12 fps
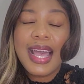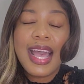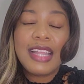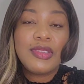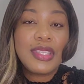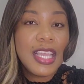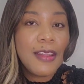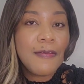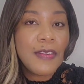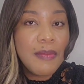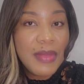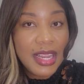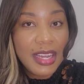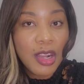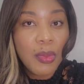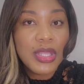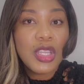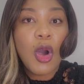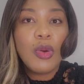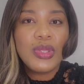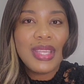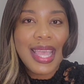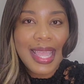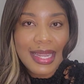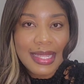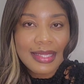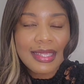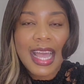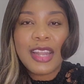and to get familiar with how to edit